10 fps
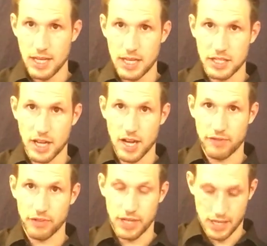is
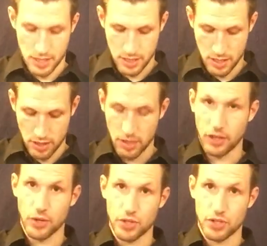covering the
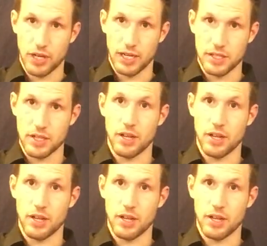low strings.